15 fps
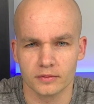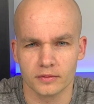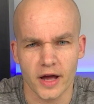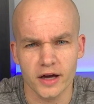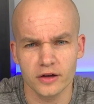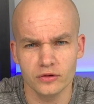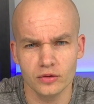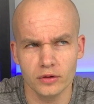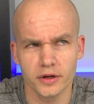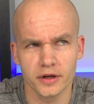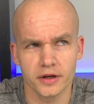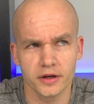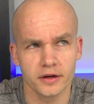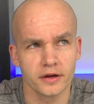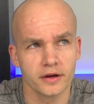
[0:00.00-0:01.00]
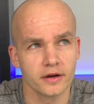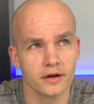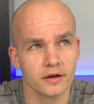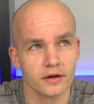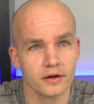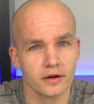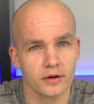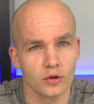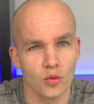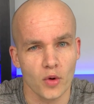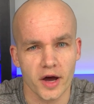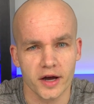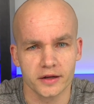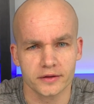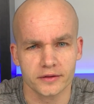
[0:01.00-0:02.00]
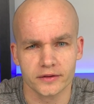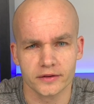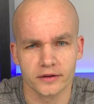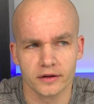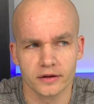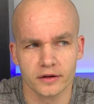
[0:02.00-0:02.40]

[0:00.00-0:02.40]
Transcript: Actually, wait,